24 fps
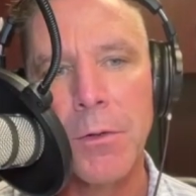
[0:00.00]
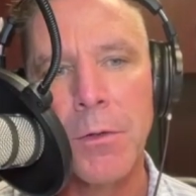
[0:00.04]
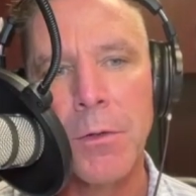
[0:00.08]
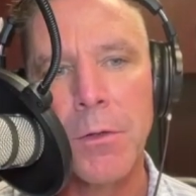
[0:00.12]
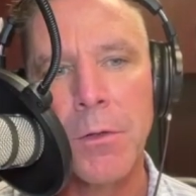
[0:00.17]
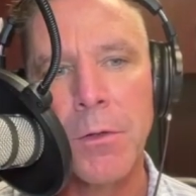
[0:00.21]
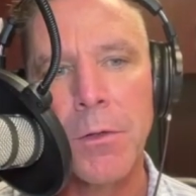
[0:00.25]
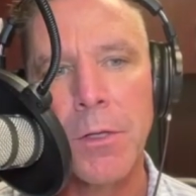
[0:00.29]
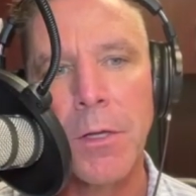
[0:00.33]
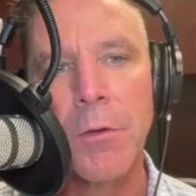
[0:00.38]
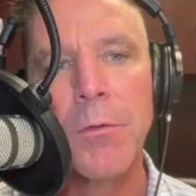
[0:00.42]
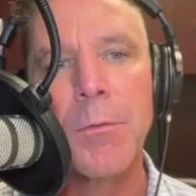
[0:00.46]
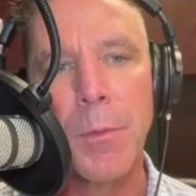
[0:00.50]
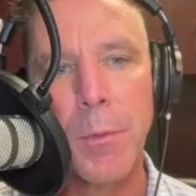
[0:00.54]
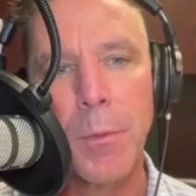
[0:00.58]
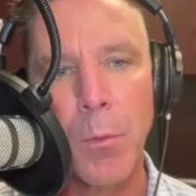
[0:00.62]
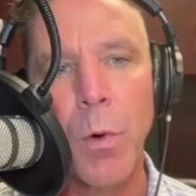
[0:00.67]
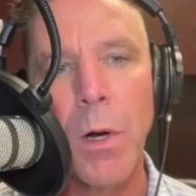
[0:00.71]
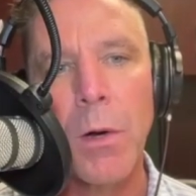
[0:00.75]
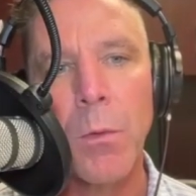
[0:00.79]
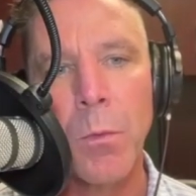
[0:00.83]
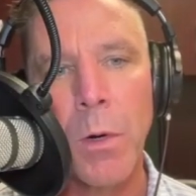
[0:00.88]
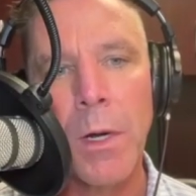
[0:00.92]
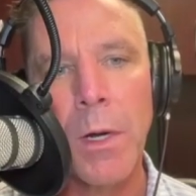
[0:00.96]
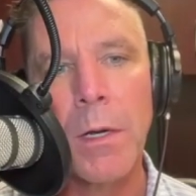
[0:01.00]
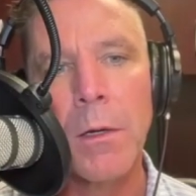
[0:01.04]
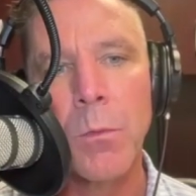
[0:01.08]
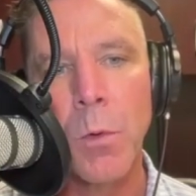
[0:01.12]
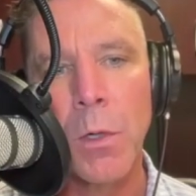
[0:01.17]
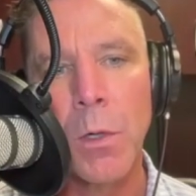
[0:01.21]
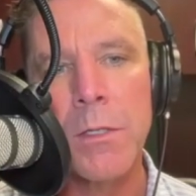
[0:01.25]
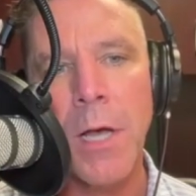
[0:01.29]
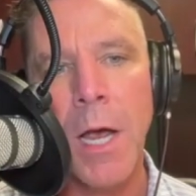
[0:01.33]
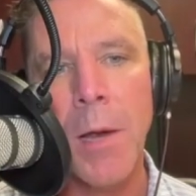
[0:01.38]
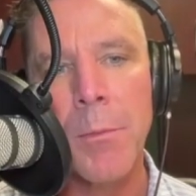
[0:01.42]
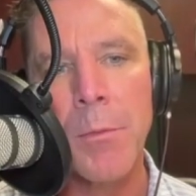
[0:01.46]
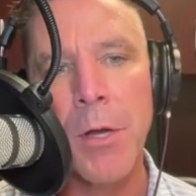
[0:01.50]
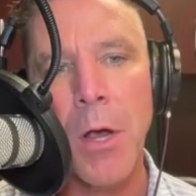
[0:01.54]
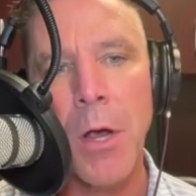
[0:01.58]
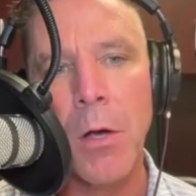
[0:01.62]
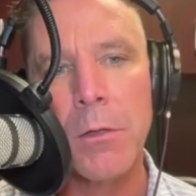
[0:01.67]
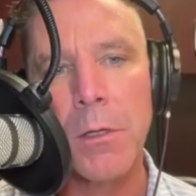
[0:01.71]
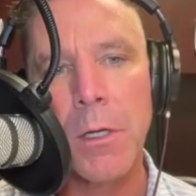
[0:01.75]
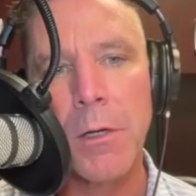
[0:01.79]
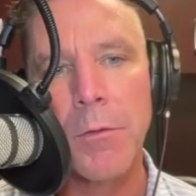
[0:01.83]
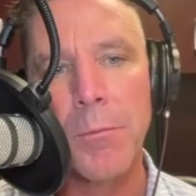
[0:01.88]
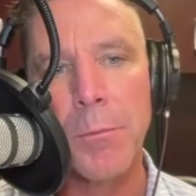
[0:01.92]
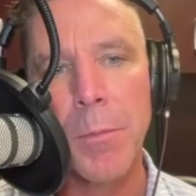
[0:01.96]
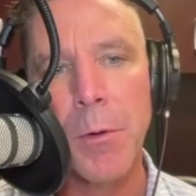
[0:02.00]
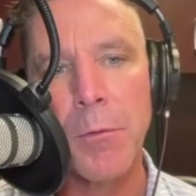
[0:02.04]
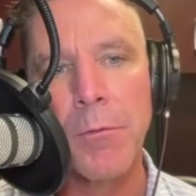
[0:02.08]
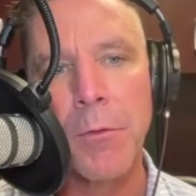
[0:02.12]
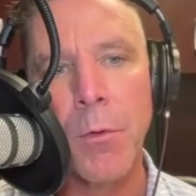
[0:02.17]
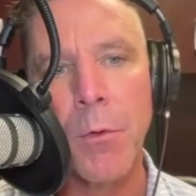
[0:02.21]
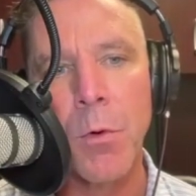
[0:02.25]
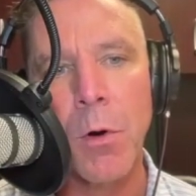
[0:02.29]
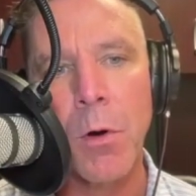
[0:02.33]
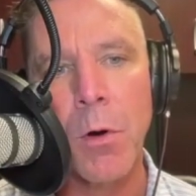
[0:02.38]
You lift before. What time do y'all lift before?